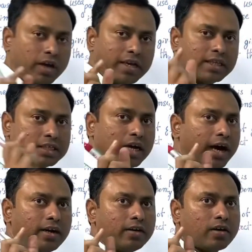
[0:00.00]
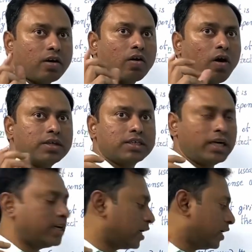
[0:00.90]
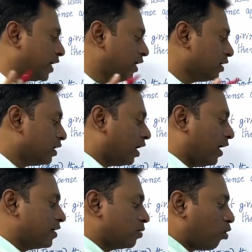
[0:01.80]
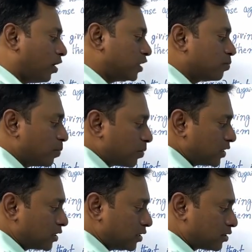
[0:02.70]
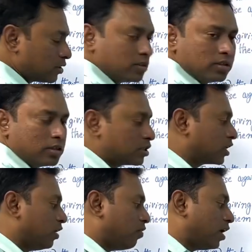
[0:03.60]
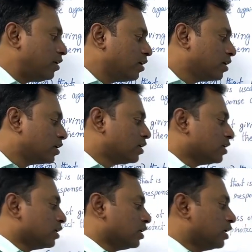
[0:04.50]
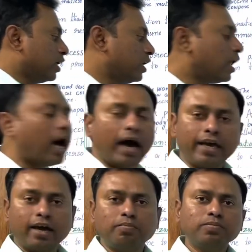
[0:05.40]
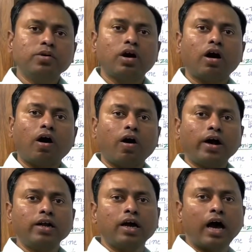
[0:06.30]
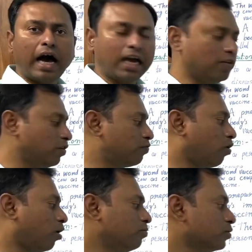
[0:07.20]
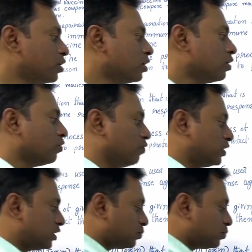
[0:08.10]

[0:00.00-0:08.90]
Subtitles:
Okay, these are concentrated antibodies preparations given in IM or IV form, which